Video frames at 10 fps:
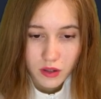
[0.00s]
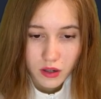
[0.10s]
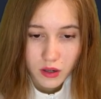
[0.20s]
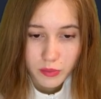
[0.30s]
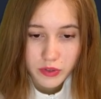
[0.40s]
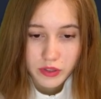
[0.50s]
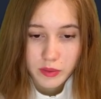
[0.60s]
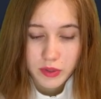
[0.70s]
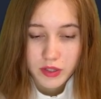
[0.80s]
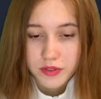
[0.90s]
Upper
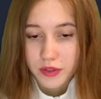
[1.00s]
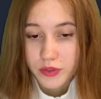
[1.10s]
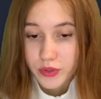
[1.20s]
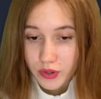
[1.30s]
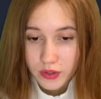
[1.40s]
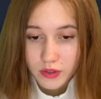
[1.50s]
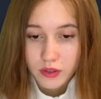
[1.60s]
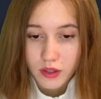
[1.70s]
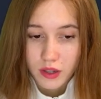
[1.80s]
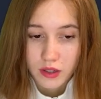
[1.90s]
limit is
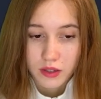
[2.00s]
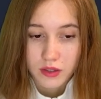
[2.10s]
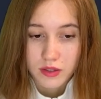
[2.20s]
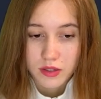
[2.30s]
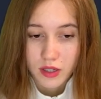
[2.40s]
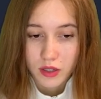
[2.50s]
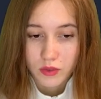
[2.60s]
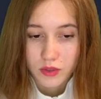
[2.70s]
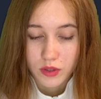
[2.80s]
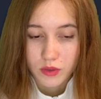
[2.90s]
uncertain and in the state
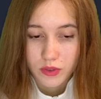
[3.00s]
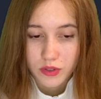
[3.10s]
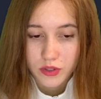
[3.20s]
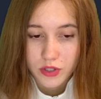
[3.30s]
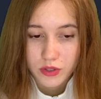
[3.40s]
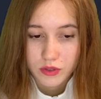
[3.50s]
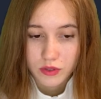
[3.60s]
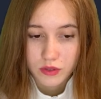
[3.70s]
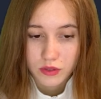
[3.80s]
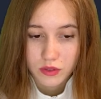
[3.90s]
of the overage.
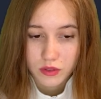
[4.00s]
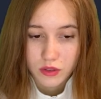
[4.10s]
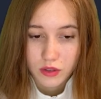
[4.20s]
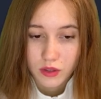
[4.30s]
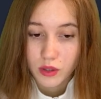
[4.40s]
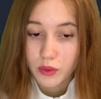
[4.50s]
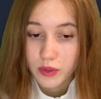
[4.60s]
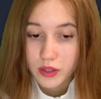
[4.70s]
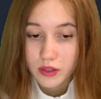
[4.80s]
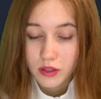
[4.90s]

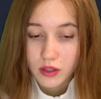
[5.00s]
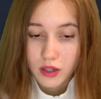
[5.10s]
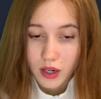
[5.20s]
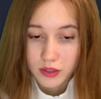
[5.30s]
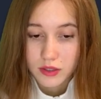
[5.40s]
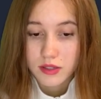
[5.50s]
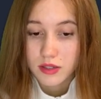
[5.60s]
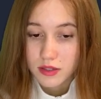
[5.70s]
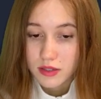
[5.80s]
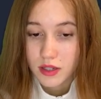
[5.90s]
Lower and it's
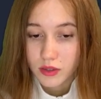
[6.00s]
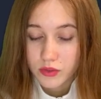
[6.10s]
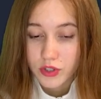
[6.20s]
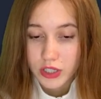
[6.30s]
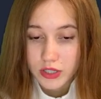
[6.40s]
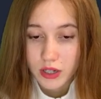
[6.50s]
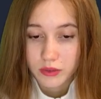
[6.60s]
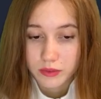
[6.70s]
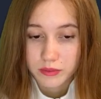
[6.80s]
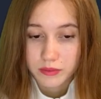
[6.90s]
in a state of drawdown.